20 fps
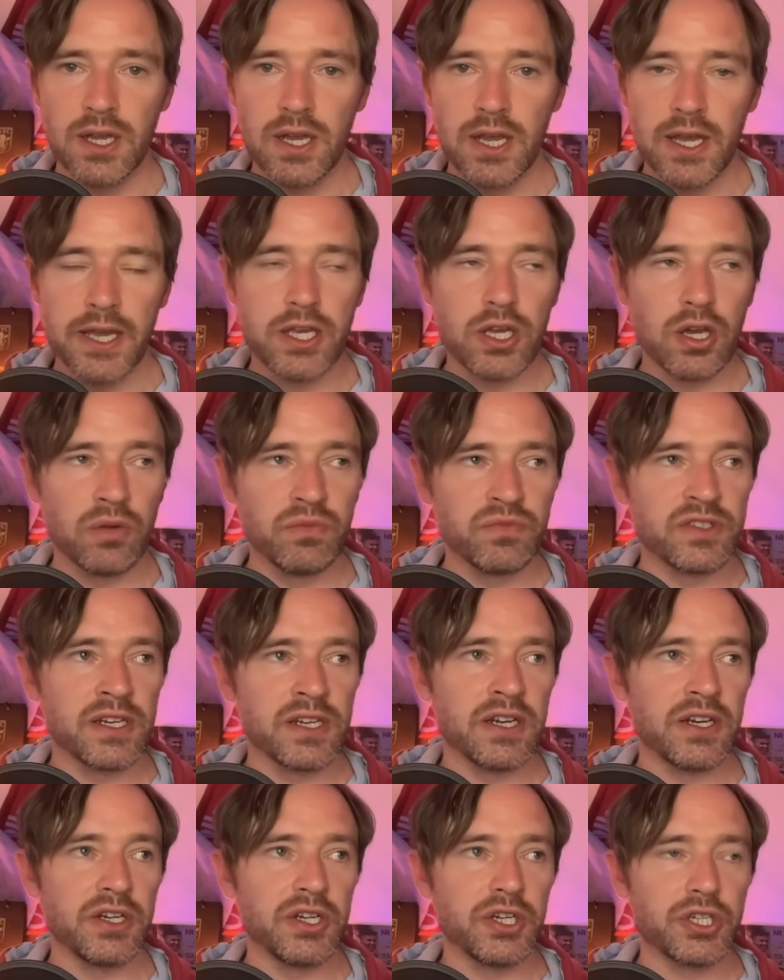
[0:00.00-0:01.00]
He comes in
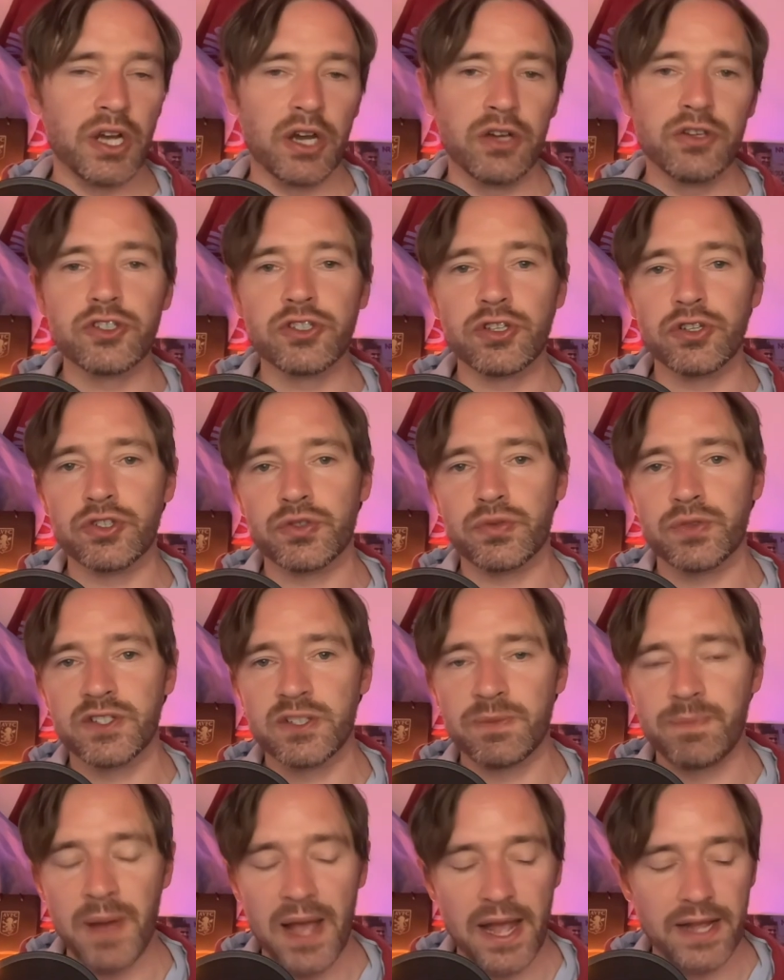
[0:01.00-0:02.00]
and he shows such
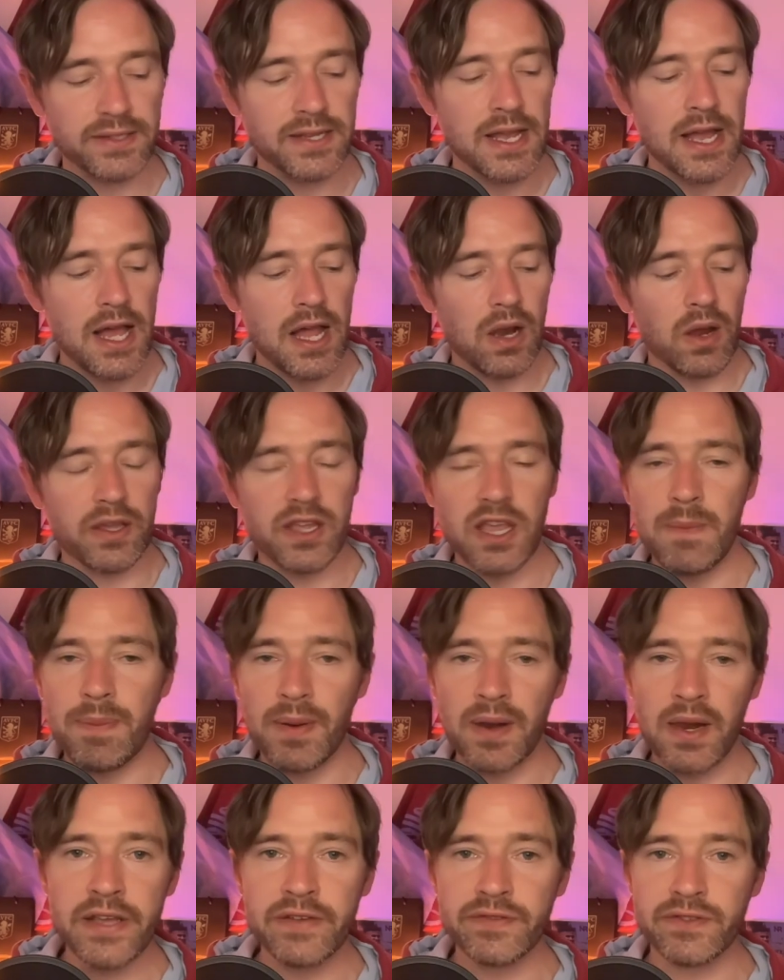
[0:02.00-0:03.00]
respect, like he
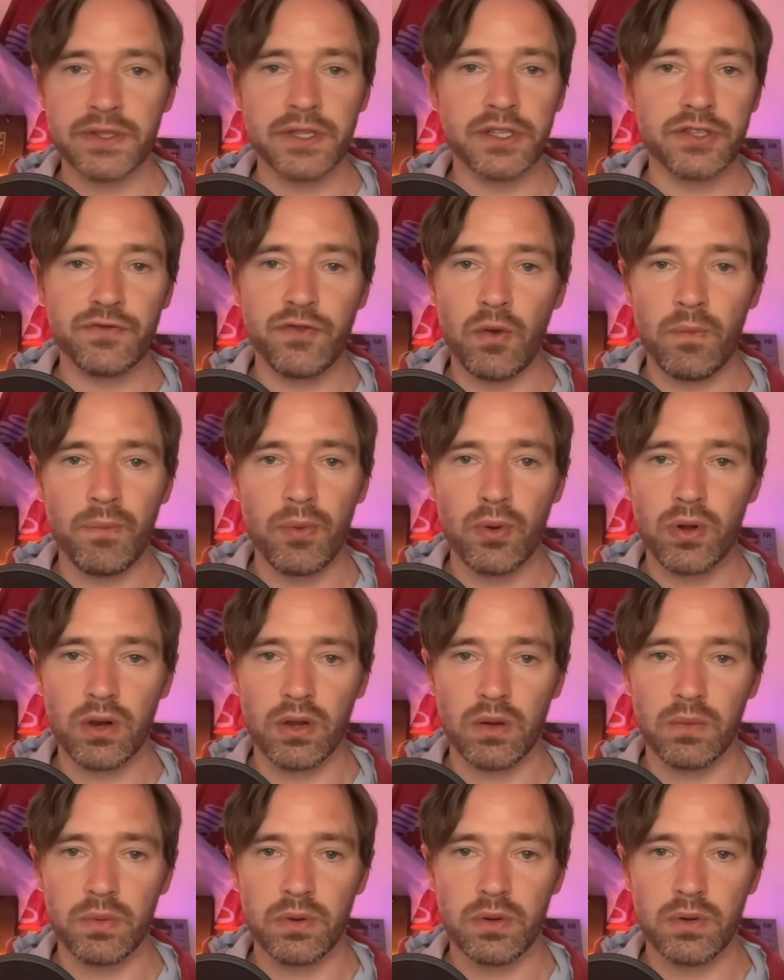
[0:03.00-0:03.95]
believes in this football club.